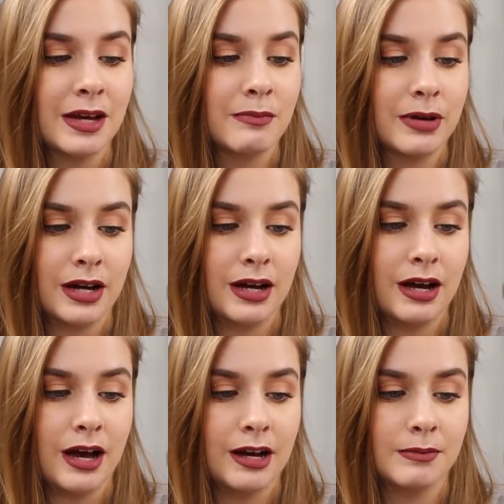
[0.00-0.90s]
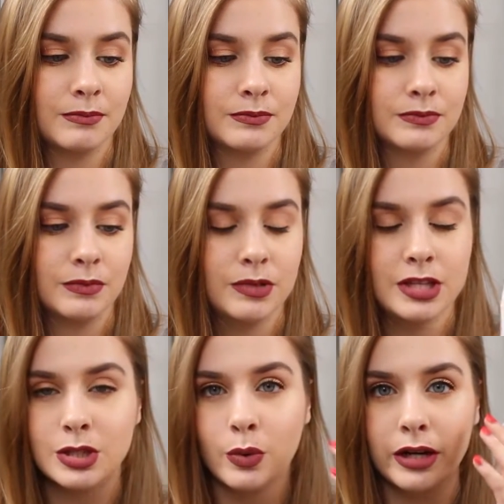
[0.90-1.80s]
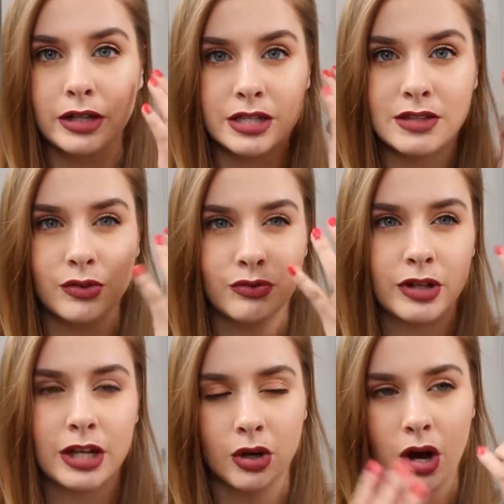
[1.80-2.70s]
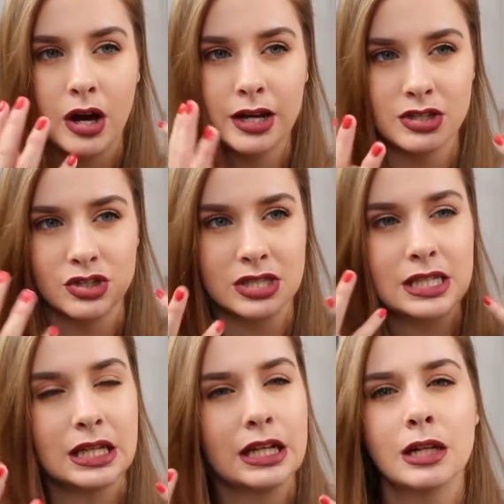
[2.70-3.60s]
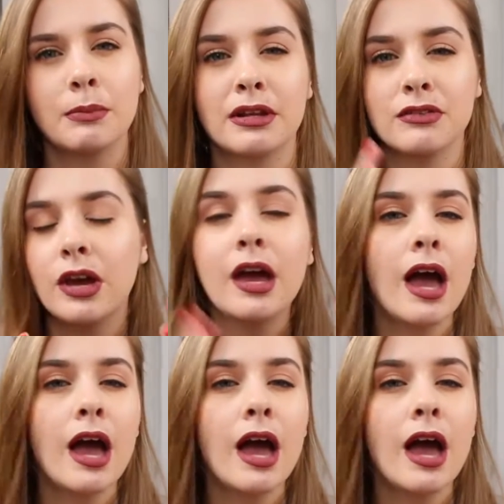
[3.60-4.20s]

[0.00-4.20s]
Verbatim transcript: but um, it's quite nice if you feel like your eyes just need a little bit of